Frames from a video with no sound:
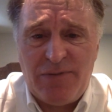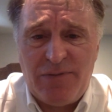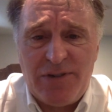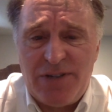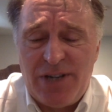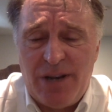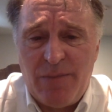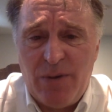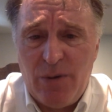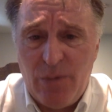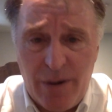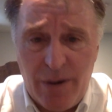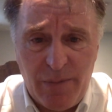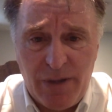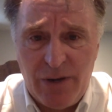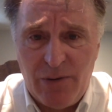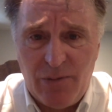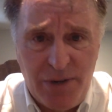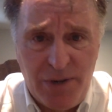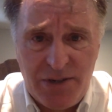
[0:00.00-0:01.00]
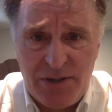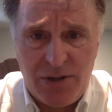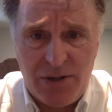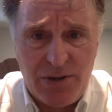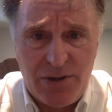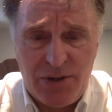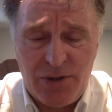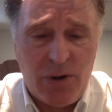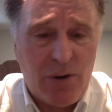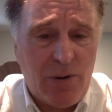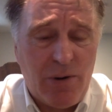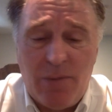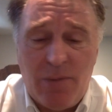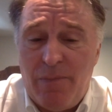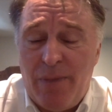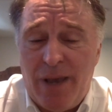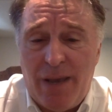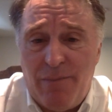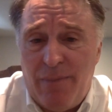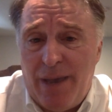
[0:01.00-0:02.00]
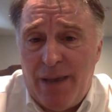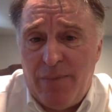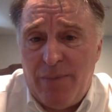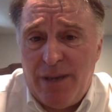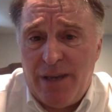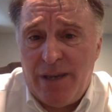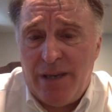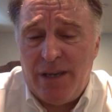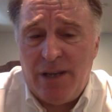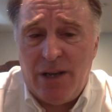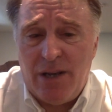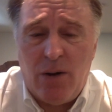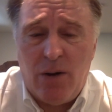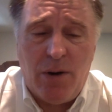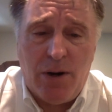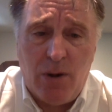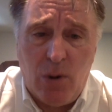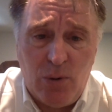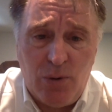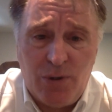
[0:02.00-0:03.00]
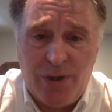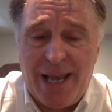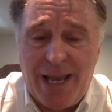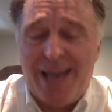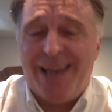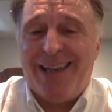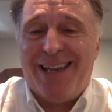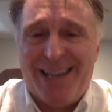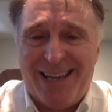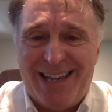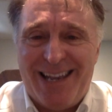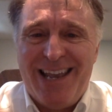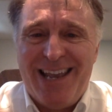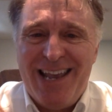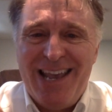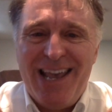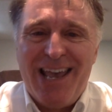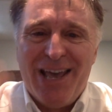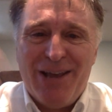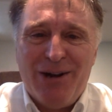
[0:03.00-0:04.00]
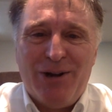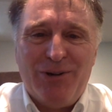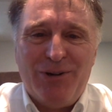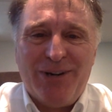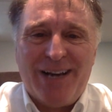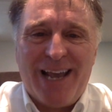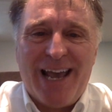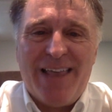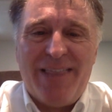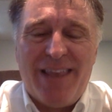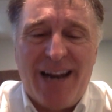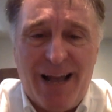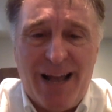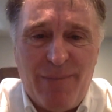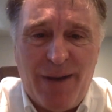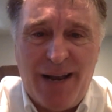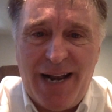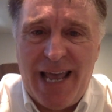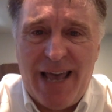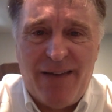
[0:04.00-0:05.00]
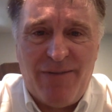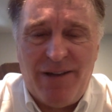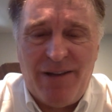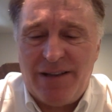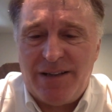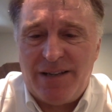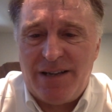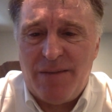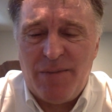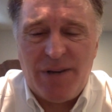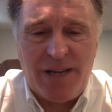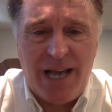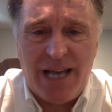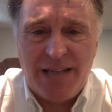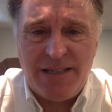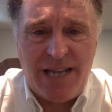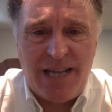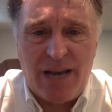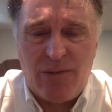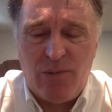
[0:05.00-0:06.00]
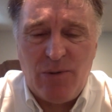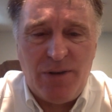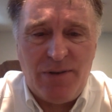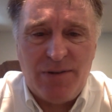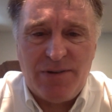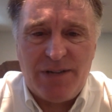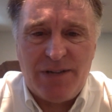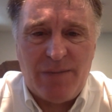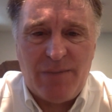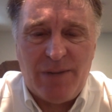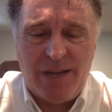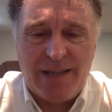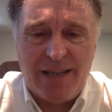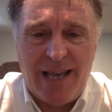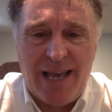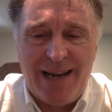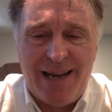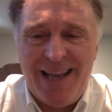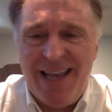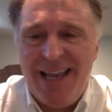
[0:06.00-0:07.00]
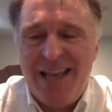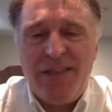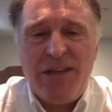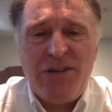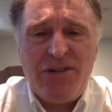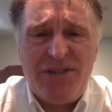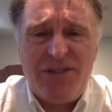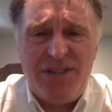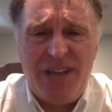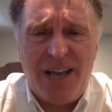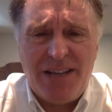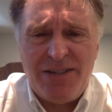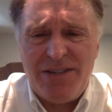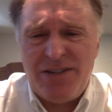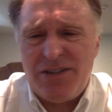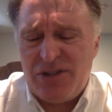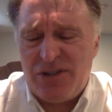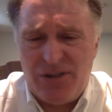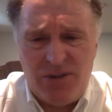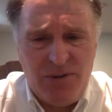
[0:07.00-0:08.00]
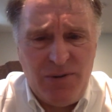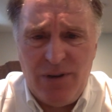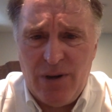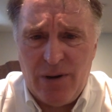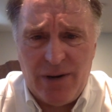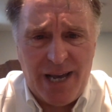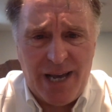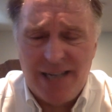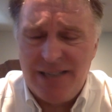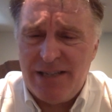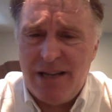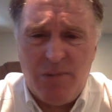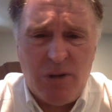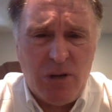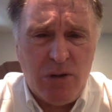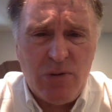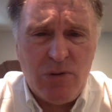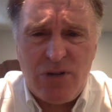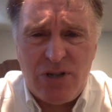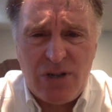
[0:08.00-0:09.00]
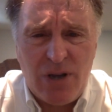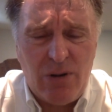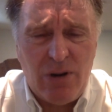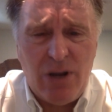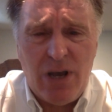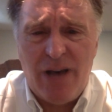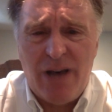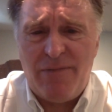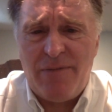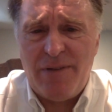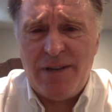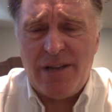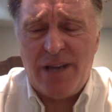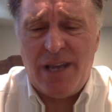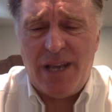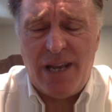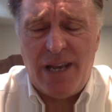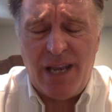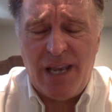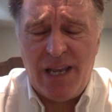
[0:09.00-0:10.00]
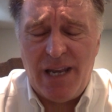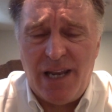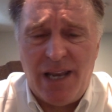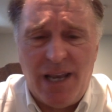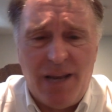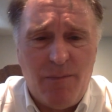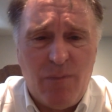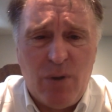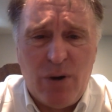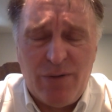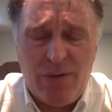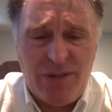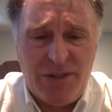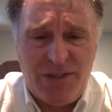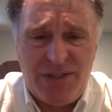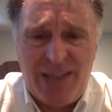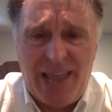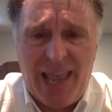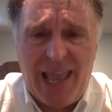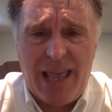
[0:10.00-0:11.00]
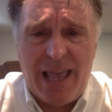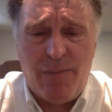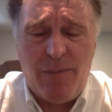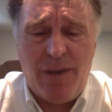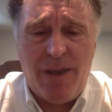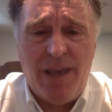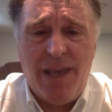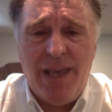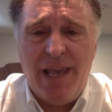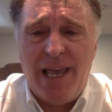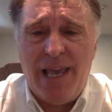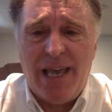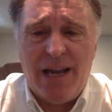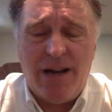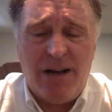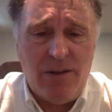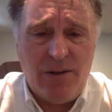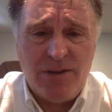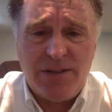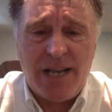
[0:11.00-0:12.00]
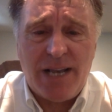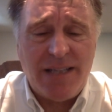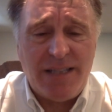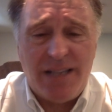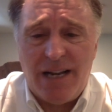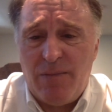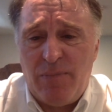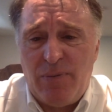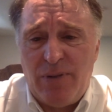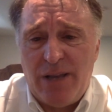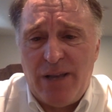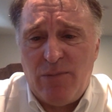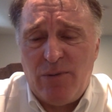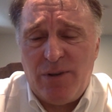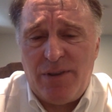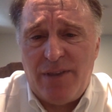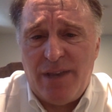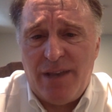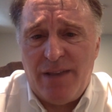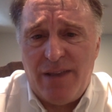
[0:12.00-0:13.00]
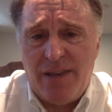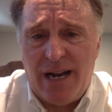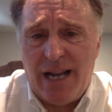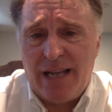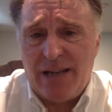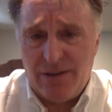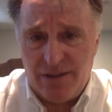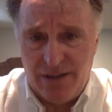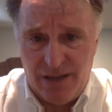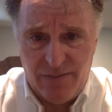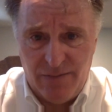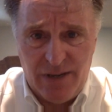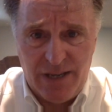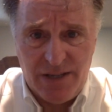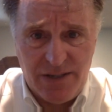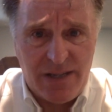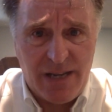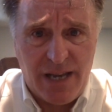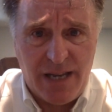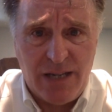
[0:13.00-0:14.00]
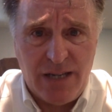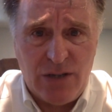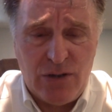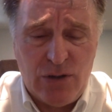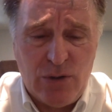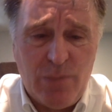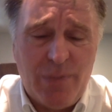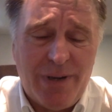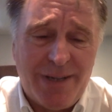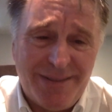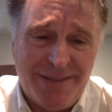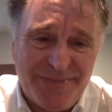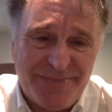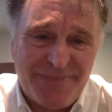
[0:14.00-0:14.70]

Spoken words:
for something you want me to research, or maybe, you know, an older guy that I might have come in contact with or something like that, there's dozens of studio guys. I mean, Lou Soloff and Marvin Stamm and all those guys that I played with that I could give insight into, but